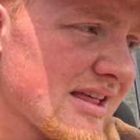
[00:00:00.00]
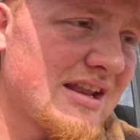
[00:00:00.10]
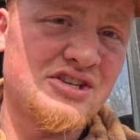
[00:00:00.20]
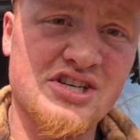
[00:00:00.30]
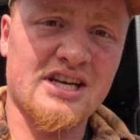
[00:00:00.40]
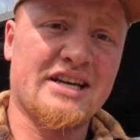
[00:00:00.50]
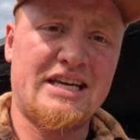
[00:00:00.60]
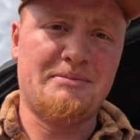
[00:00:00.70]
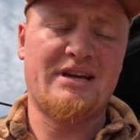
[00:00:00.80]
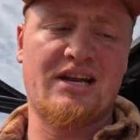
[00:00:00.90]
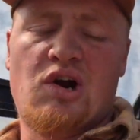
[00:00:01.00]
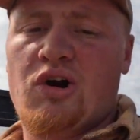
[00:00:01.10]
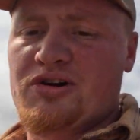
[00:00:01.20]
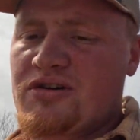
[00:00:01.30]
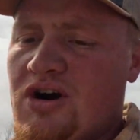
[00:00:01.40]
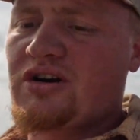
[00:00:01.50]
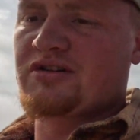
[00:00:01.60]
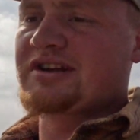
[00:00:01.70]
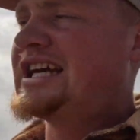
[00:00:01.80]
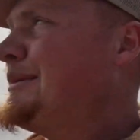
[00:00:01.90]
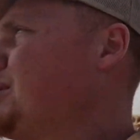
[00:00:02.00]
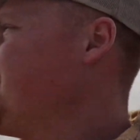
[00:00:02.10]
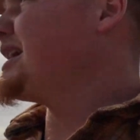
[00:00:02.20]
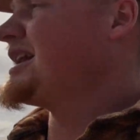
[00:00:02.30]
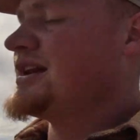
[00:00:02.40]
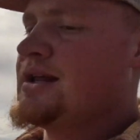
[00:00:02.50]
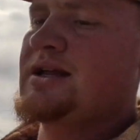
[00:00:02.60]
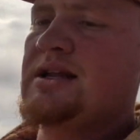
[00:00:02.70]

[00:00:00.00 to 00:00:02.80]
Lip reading: And it's just gonna keep getting harder and harder to keep him in.